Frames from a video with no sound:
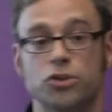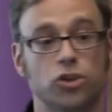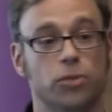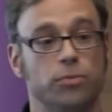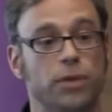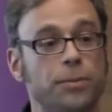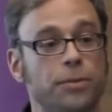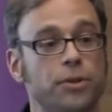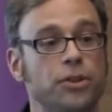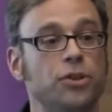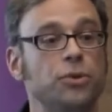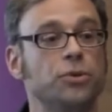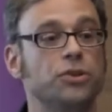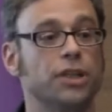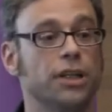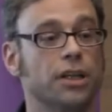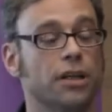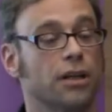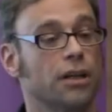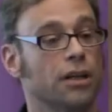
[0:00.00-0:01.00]
So people are
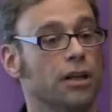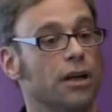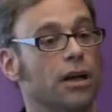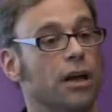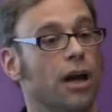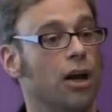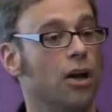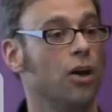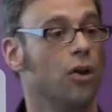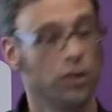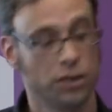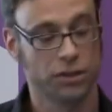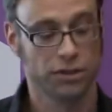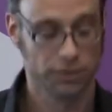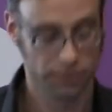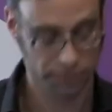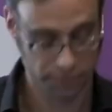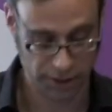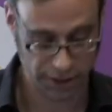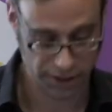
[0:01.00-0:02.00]
using a lot
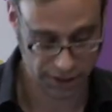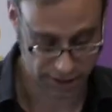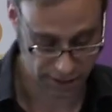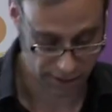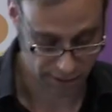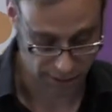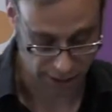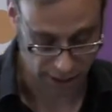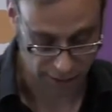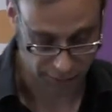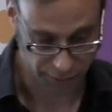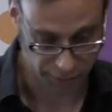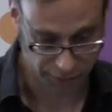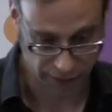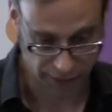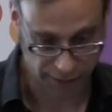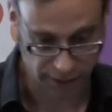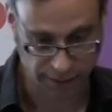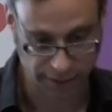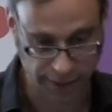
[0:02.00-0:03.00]
this kind of
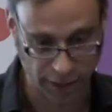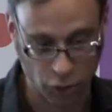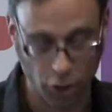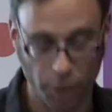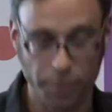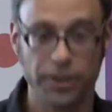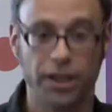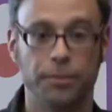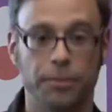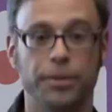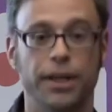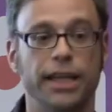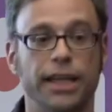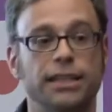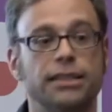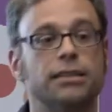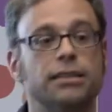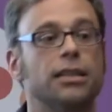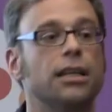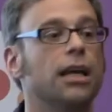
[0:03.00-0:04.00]
thing that they copy and
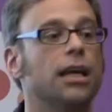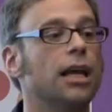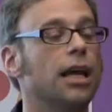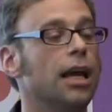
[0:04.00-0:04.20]
paste